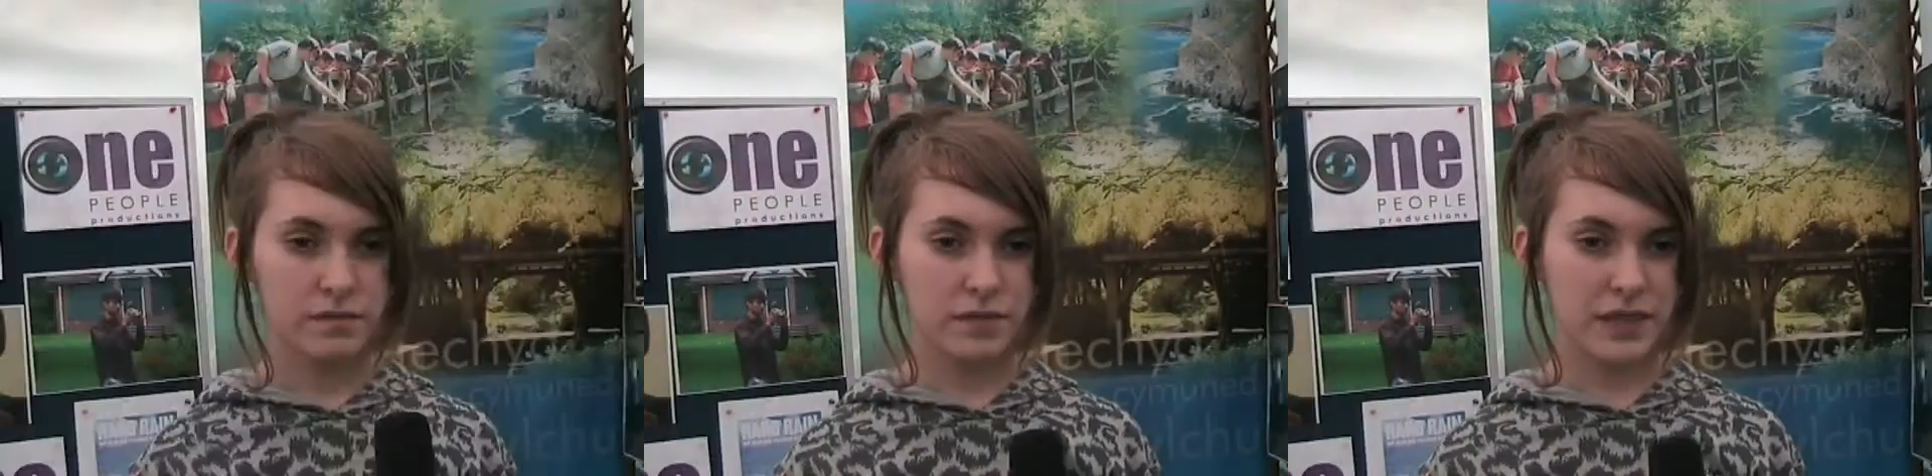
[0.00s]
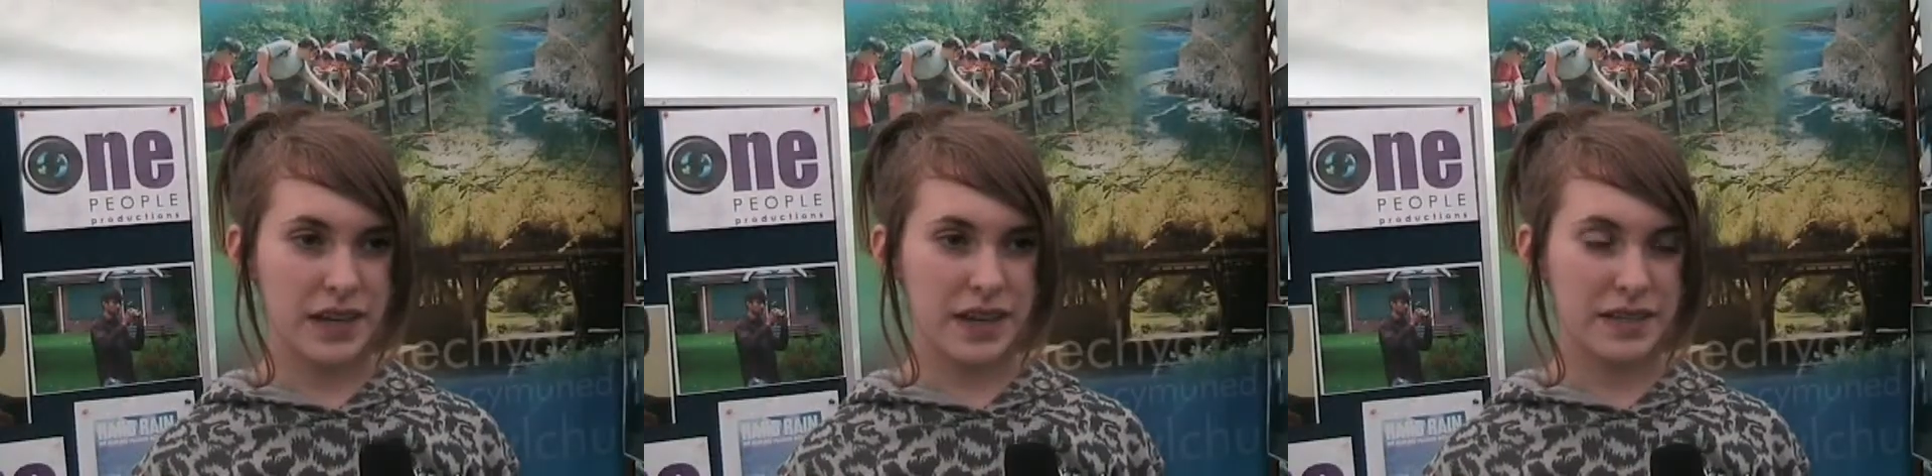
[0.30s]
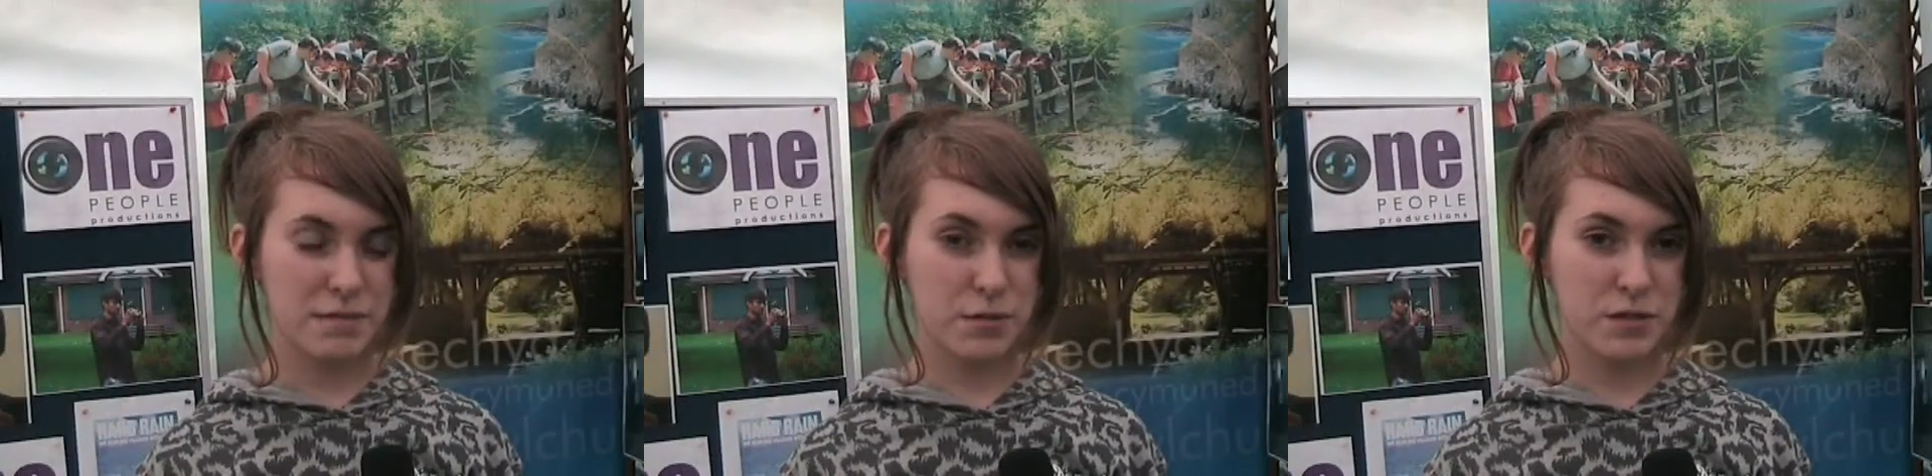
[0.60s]
yeah
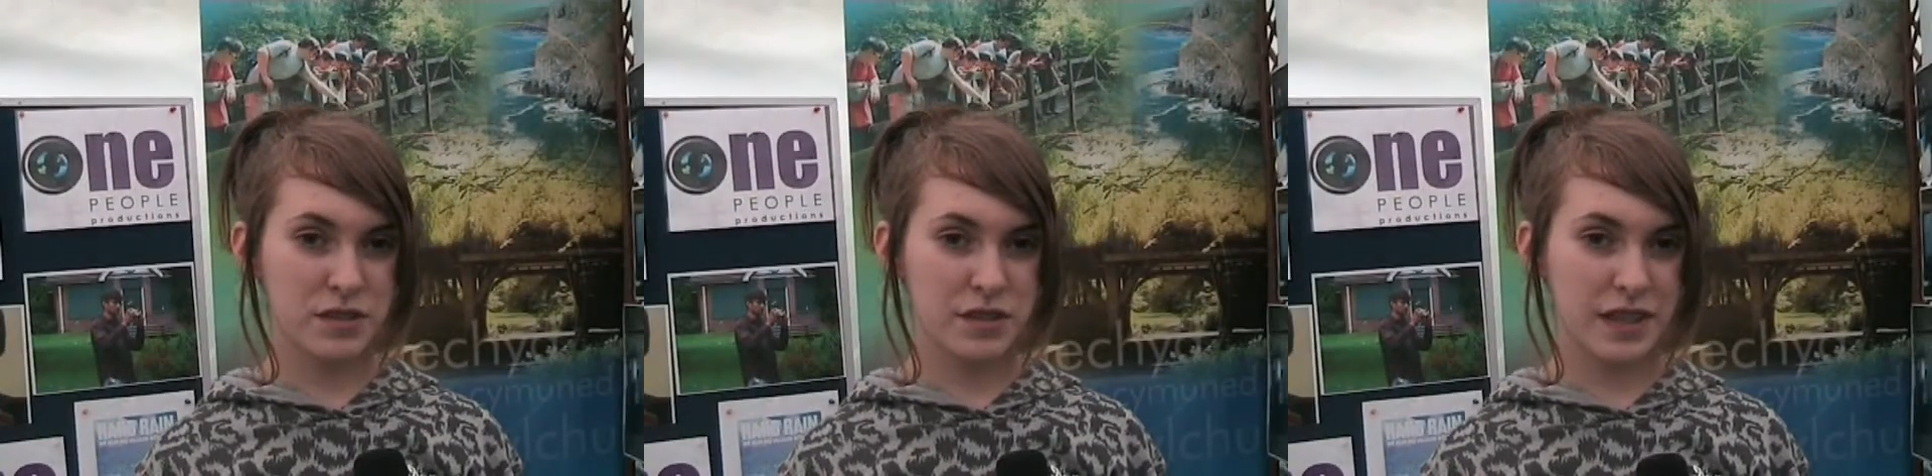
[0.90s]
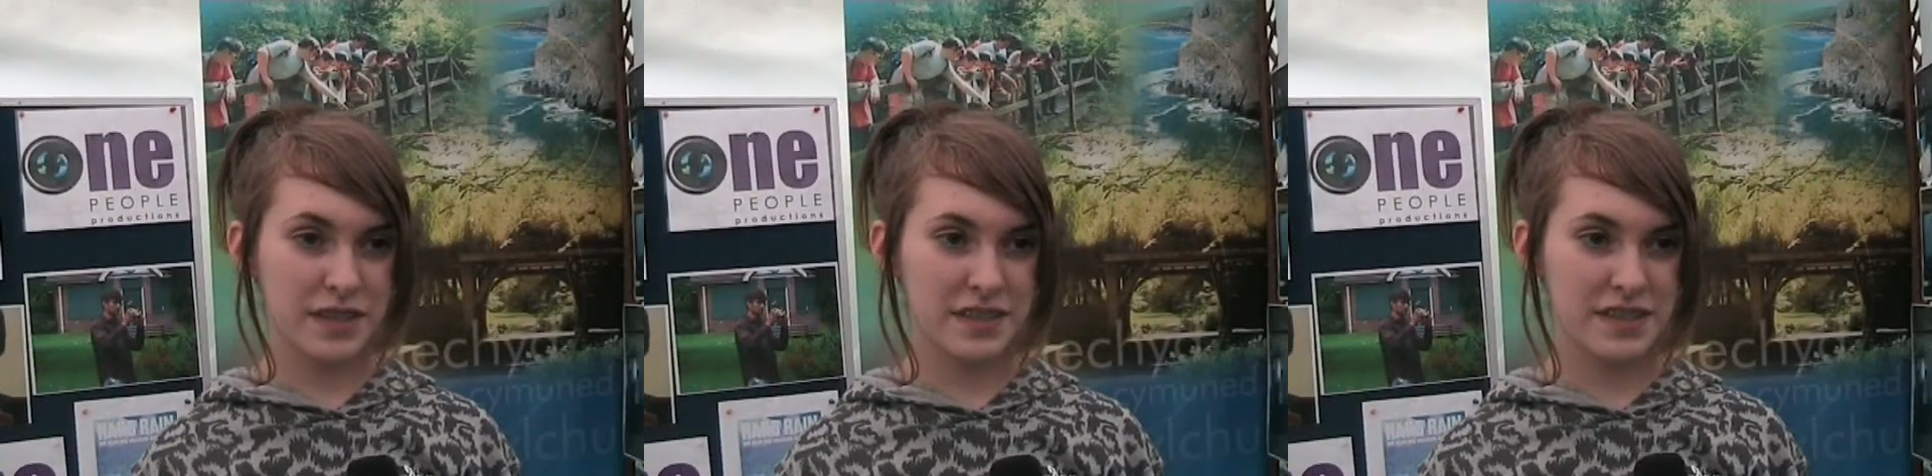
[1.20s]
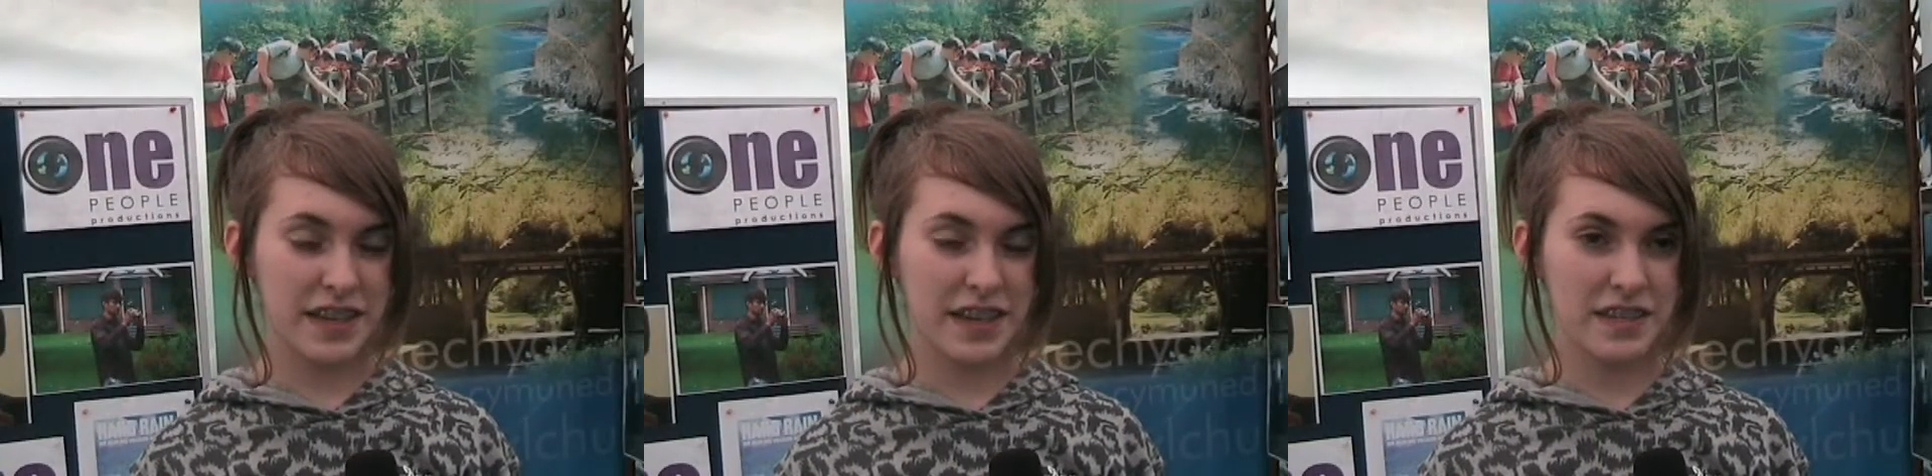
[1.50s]
i suppose like
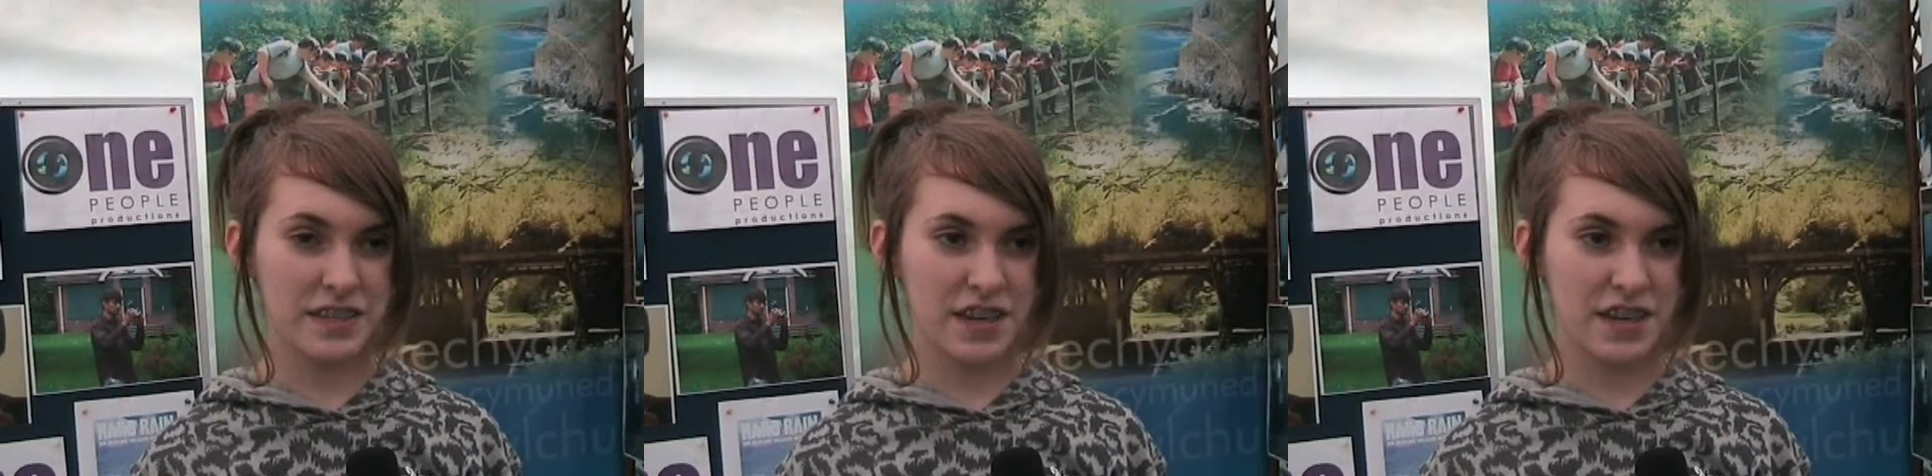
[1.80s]
donating to